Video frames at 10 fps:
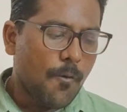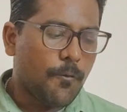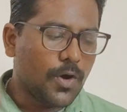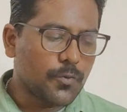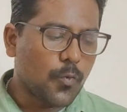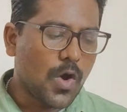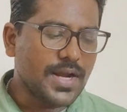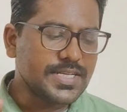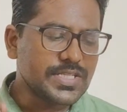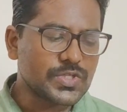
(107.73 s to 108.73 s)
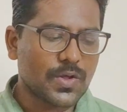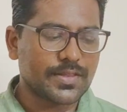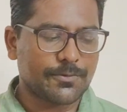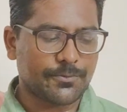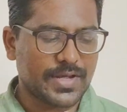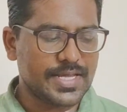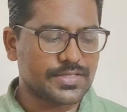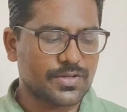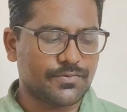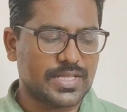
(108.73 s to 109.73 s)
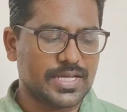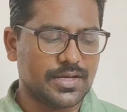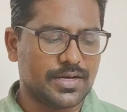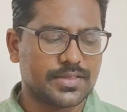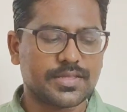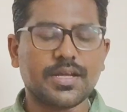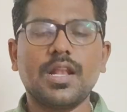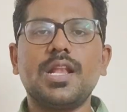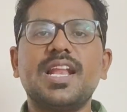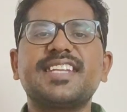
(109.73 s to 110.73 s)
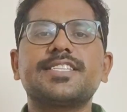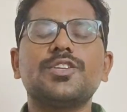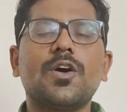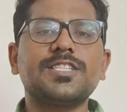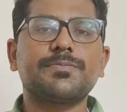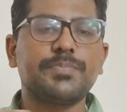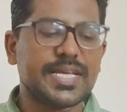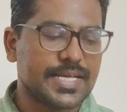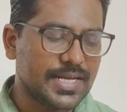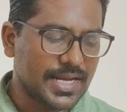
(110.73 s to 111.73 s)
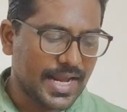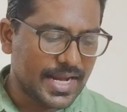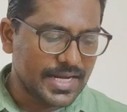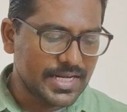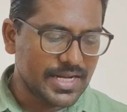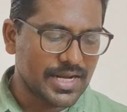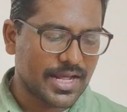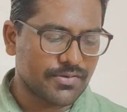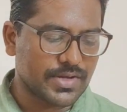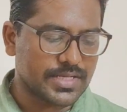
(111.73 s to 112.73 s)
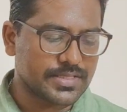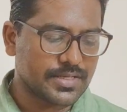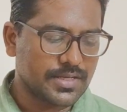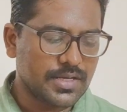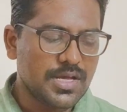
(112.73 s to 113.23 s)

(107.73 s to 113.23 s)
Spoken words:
For once on the face of the earth, let's not speak in any language.